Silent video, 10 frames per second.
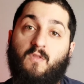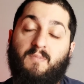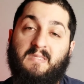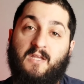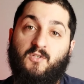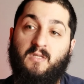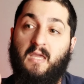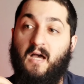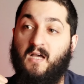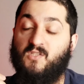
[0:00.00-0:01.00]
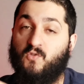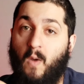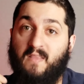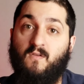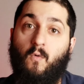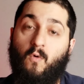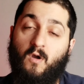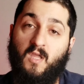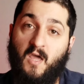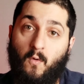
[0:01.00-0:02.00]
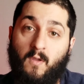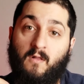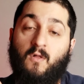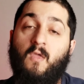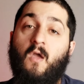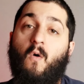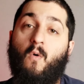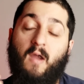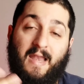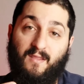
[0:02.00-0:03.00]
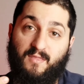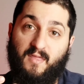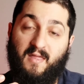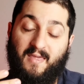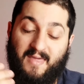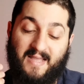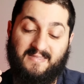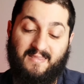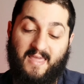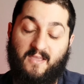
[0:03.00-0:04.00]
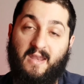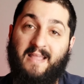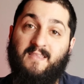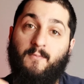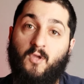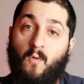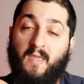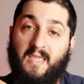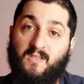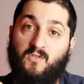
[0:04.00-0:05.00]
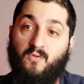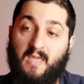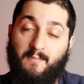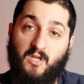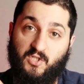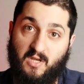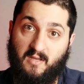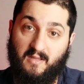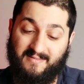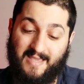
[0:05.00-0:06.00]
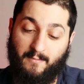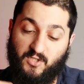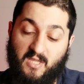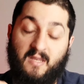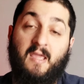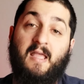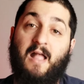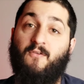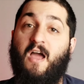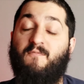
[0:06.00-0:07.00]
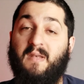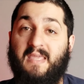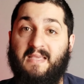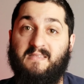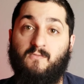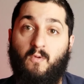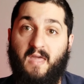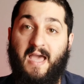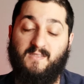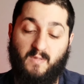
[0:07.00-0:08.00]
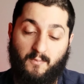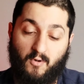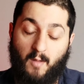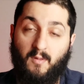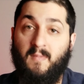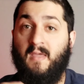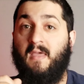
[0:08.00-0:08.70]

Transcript: with potentially uh, sweat or gun oil or anything like that that could end up going into the ammunition and, damaging it. And there have been cases where there has been a problem.